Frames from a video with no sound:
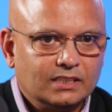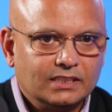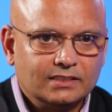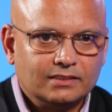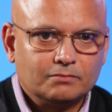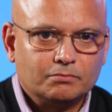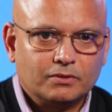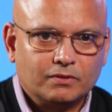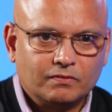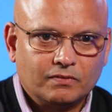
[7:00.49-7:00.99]

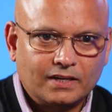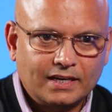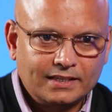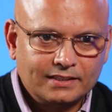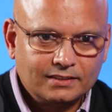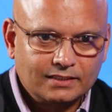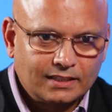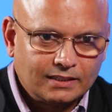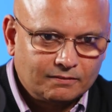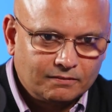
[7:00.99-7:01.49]
can
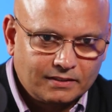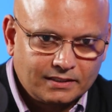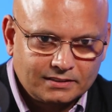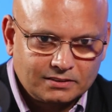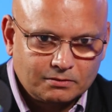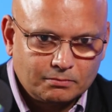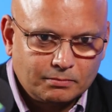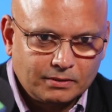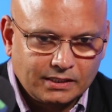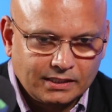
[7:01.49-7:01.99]
provide that
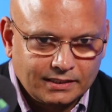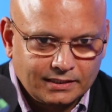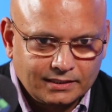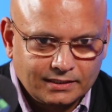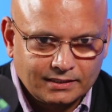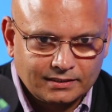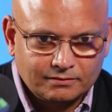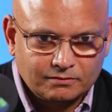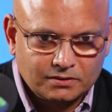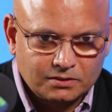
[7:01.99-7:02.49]

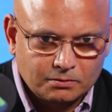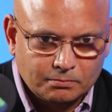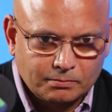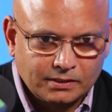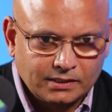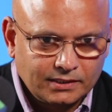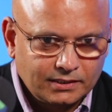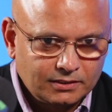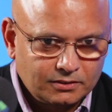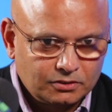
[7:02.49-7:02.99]
flexibility and
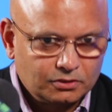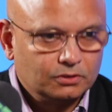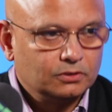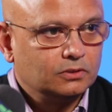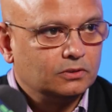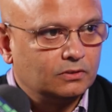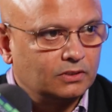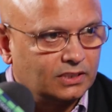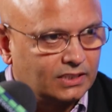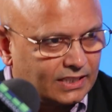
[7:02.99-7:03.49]
visibility to
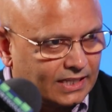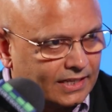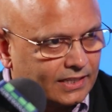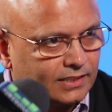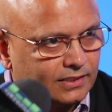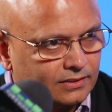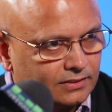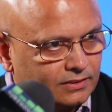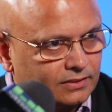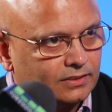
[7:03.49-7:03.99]
your
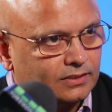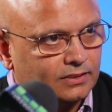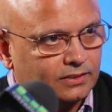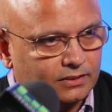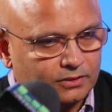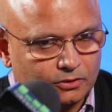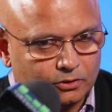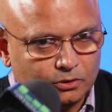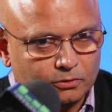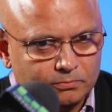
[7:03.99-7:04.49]
tenant
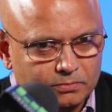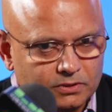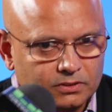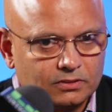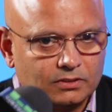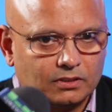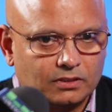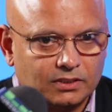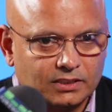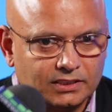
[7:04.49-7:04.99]

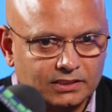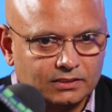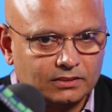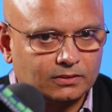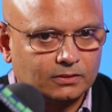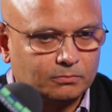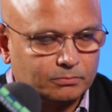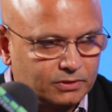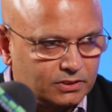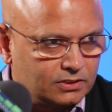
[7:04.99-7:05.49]
groups or
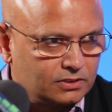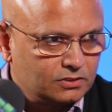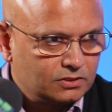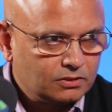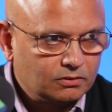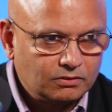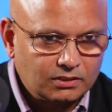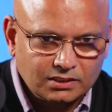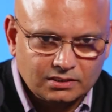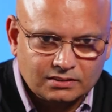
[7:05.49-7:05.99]
internal business
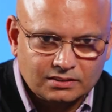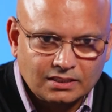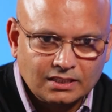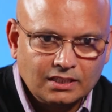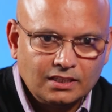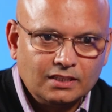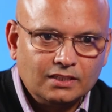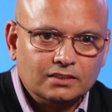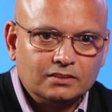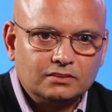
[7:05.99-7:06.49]
units,
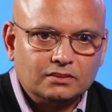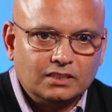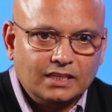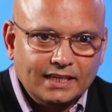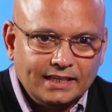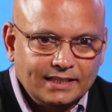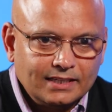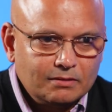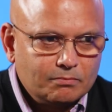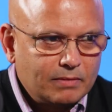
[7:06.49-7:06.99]
so
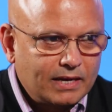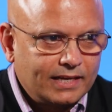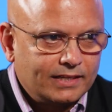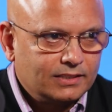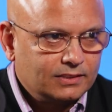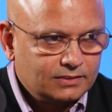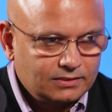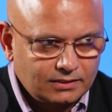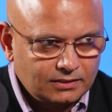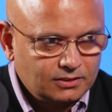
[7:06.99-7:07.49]
they can
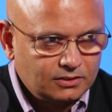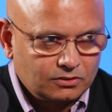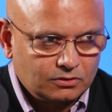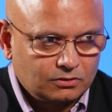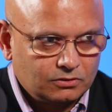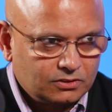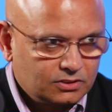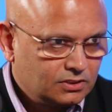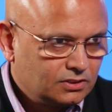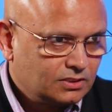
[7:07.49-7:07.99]
manage the
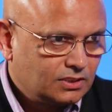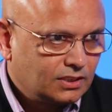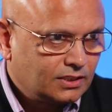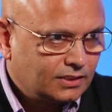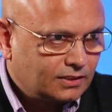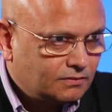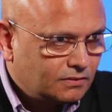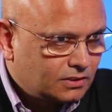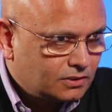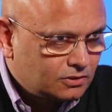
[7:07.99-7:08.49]
resources that are
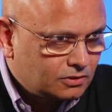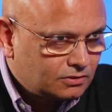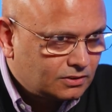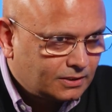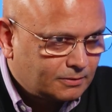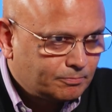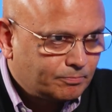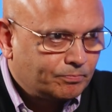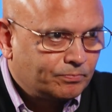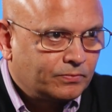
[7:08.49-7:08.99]
given to
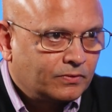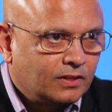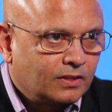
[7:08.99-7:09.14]
them.